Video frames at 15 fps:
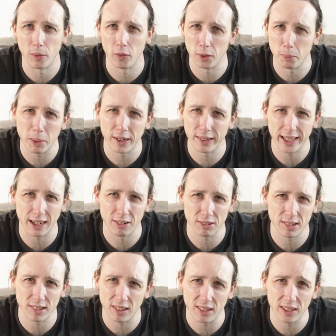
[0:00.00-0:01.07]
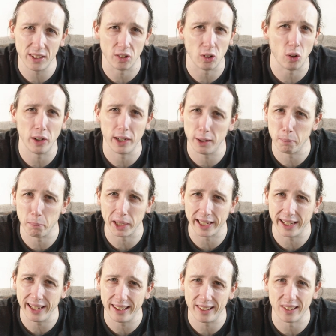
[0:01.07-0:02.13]
on the bike outside or hit a big
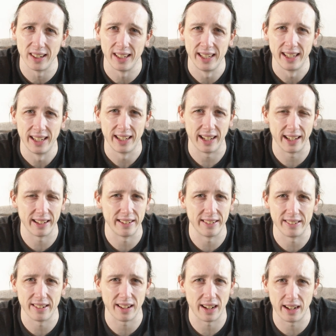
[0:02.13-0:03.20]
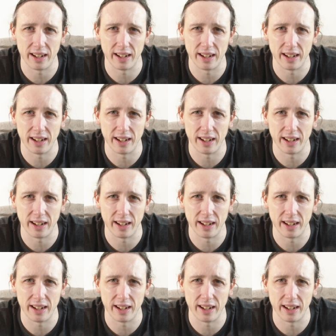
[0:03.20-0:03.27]
hill and